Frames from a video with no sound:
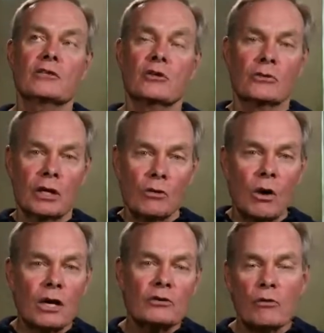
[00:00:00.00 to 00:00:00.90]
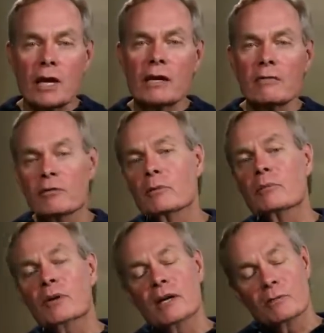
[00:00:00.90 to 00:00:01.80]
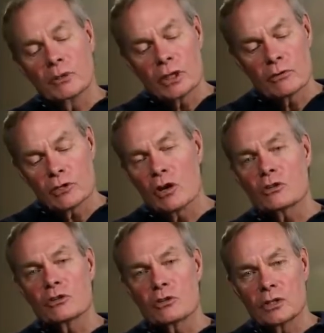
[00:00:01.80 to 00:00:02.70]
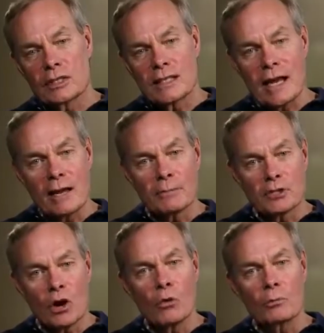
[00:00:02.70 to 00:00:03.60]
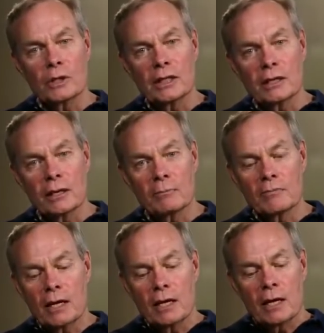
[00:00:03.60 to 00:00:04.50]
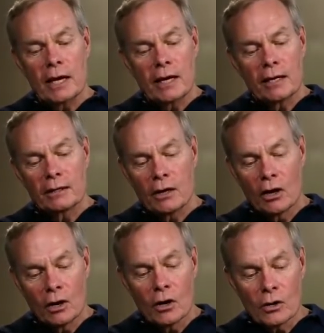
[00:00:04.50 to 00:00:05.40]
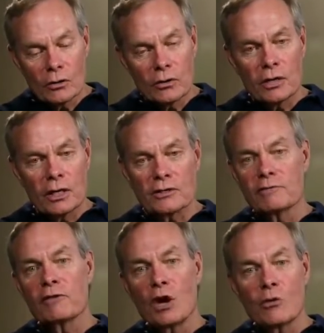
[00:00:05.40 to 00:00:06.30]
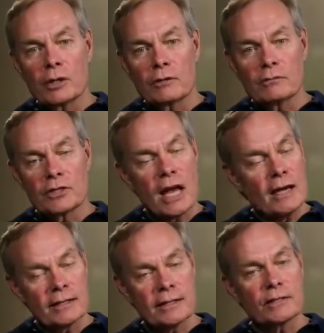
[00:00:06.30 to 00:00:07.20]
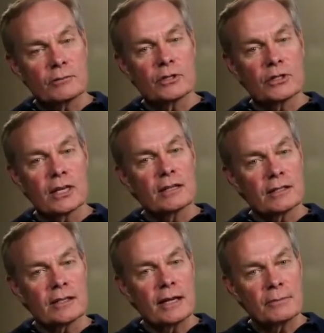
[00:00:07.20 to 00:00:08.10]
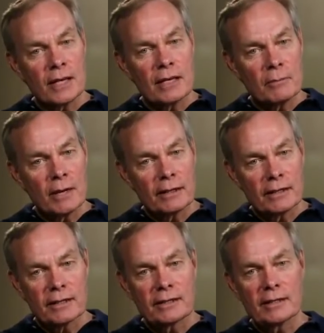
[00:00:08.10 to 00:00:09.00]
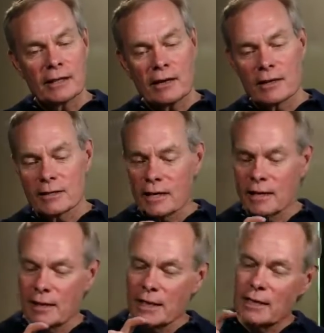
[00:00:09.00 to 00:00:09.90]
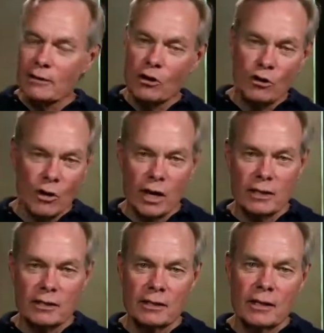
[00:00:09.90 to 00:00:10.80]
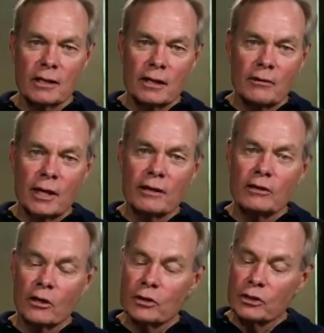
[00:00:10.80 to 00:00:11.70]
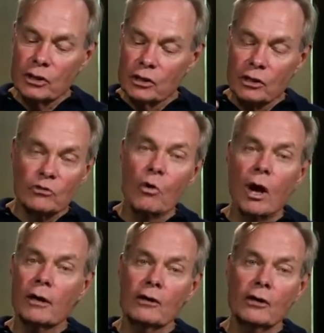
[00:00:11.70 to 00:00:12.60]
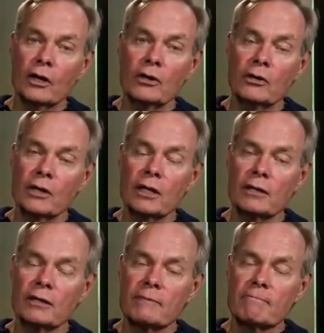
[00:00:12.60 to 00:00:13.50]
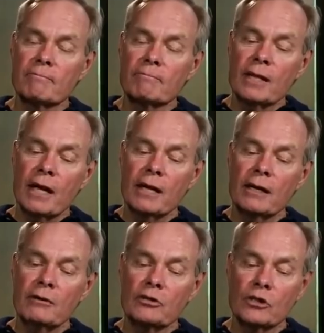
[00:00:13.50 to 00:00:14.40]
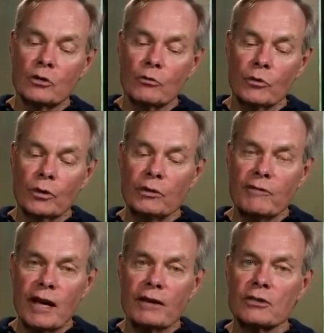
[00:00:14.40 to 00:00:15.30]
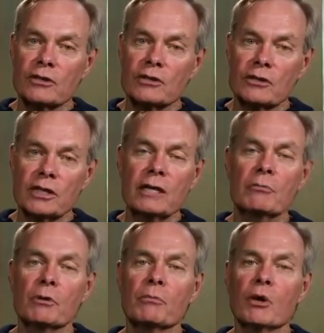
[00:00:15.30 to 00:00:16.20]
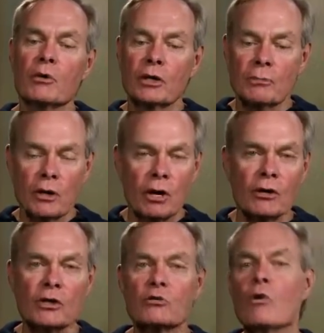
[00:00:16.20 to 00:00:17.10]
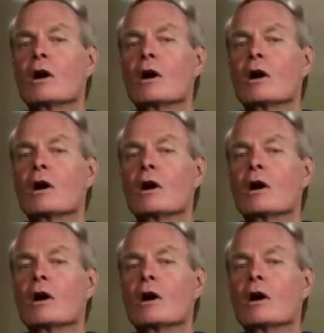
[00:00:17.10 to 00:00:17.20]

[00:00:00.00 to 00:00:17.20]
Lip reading: So there was rain from above, but there was also the depths opening up. And Earth is floating. Scientists would say the same thing about this, that there is a thin crust around the earth, and then there's water underneath. And so when the fountains of the deep were broken up, all of this